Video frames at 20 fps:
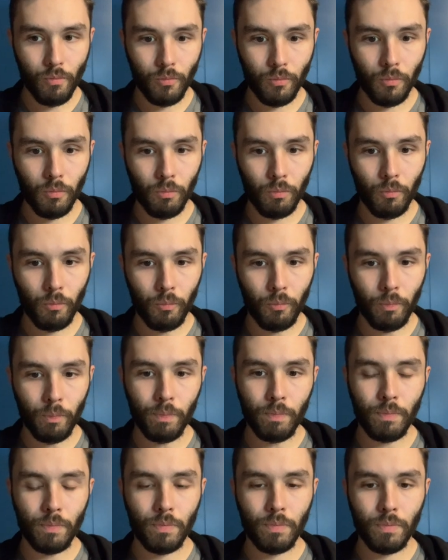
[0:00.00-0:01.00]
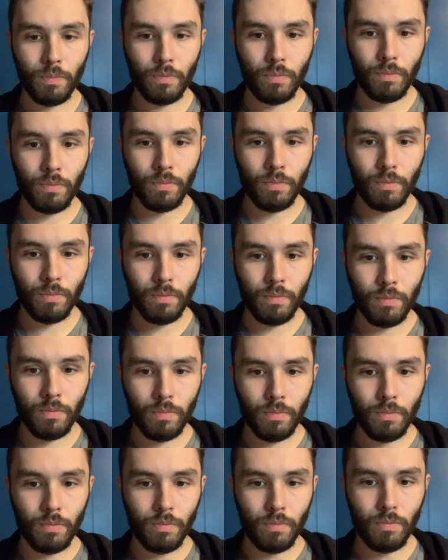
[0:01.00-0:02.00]

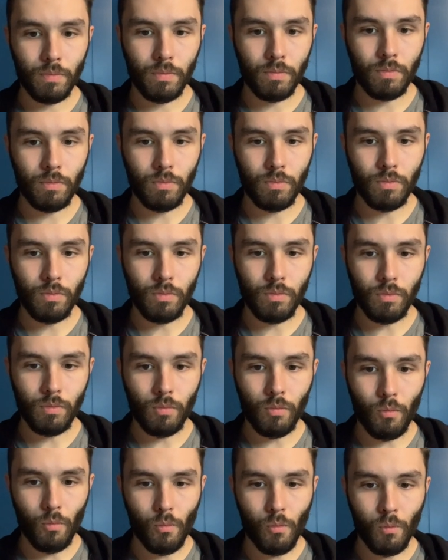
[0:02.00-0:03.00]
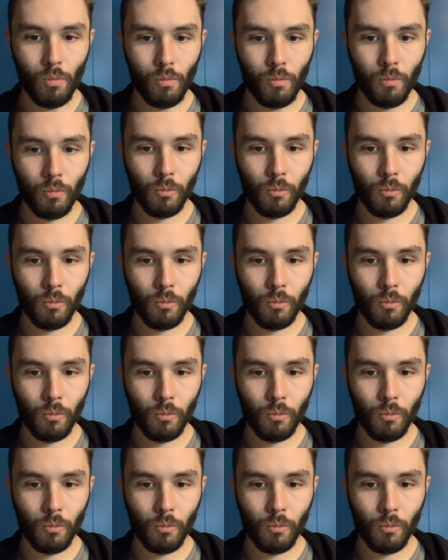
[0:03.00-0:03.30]
The person shown says nothing.